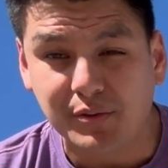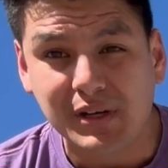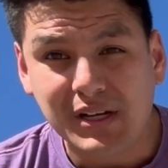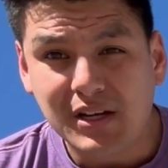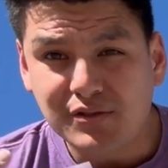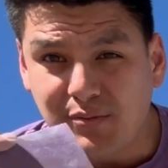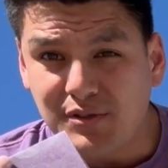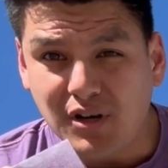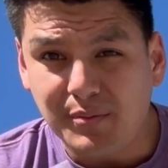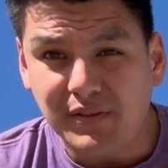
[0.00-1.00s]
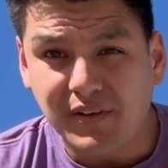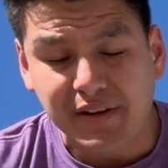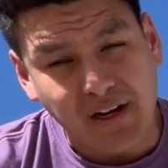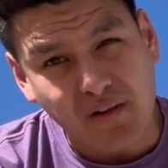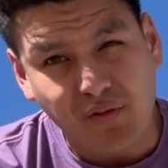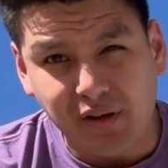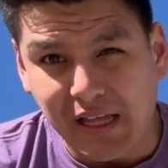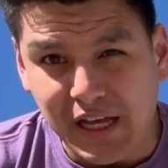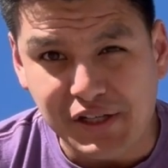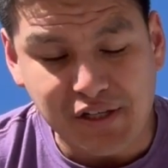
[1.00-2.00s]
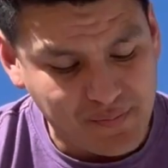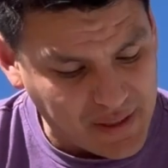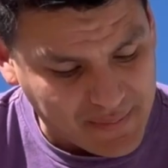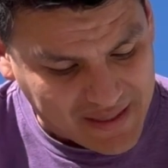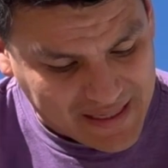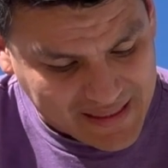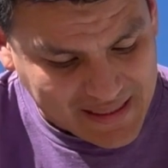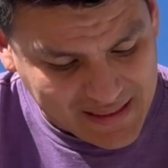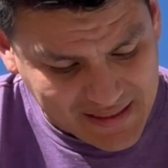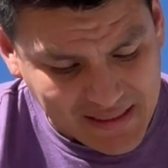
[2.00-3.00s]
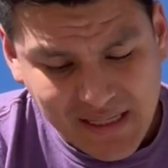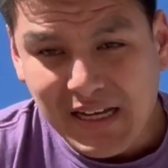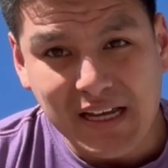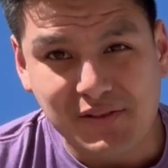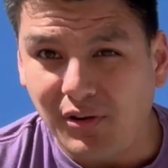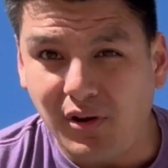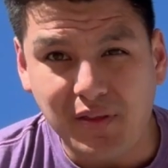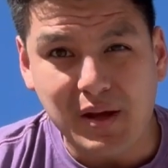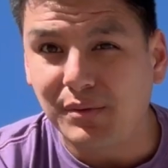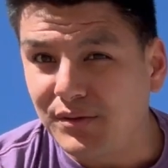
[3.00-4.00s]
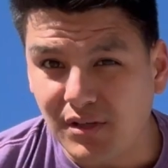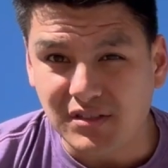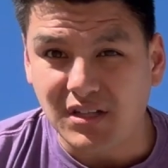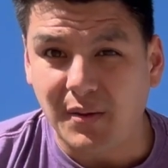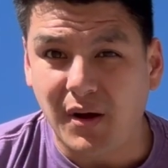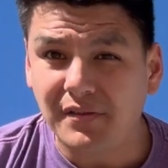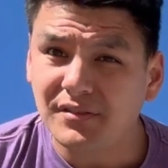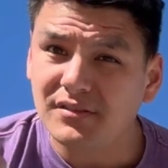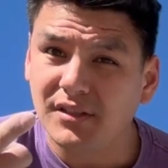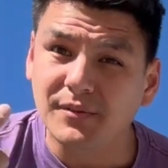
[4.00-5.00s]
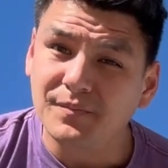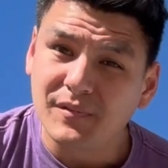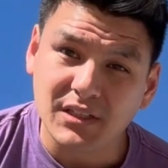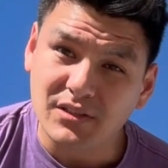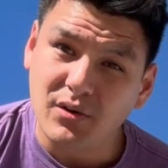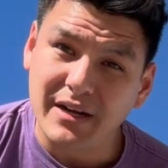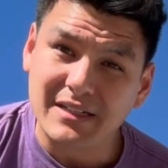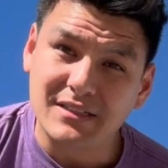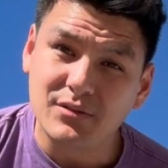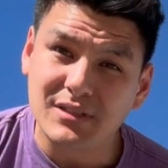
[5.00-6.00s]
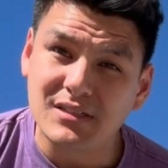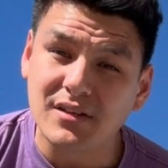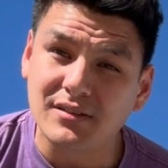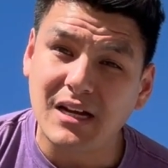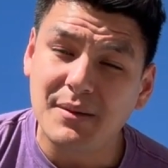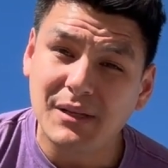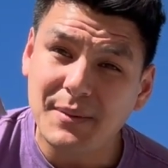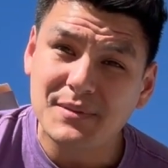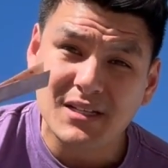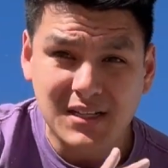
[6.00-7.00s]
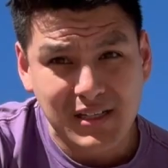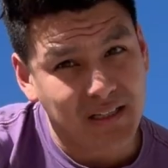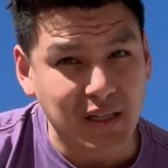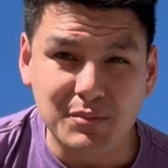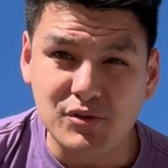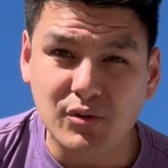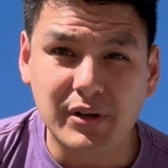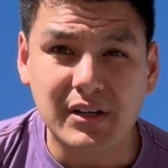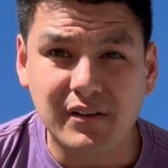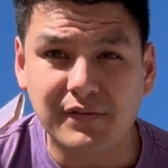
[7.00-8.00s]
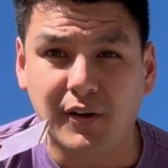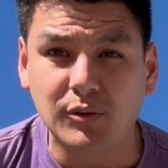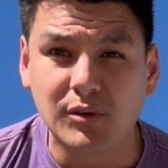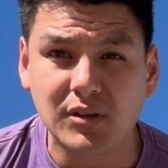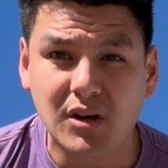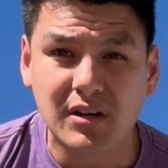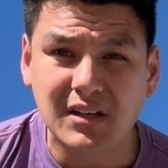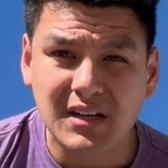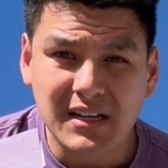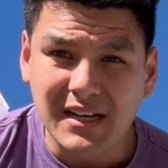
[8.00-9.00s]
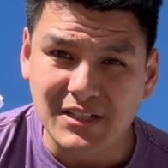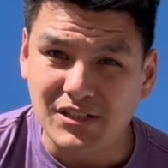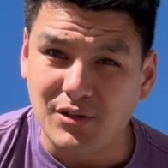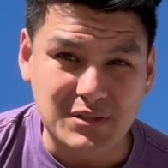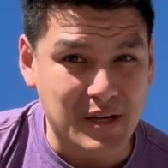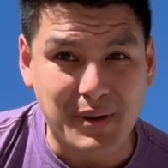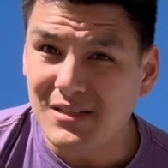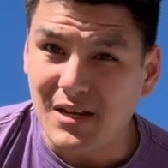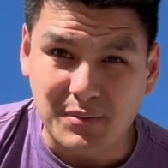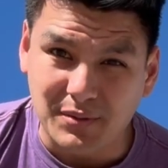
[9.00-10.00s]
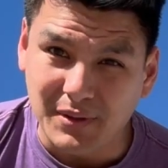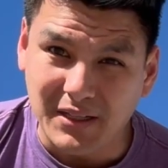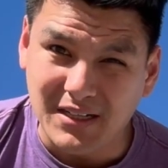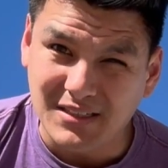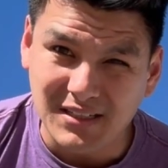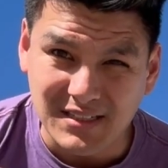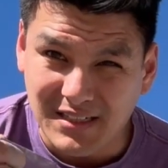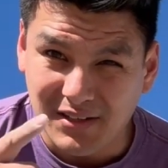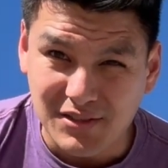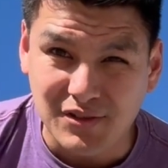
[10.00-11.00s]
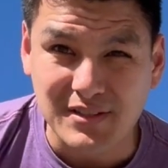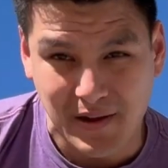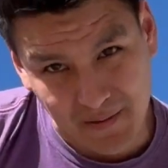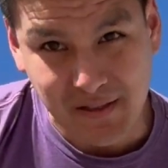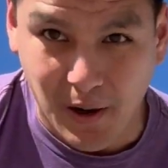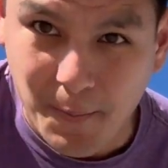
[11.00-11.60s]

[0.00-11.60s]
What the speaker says: So I'm gonna start being very careful on the edges, but I'm gonna hit this until all that blue starts to come off. So let's go ahead and do this another time lapse. Keep enjoying, follow along, and just go step by step with me, guys. Let's see how this turns out. Let's go.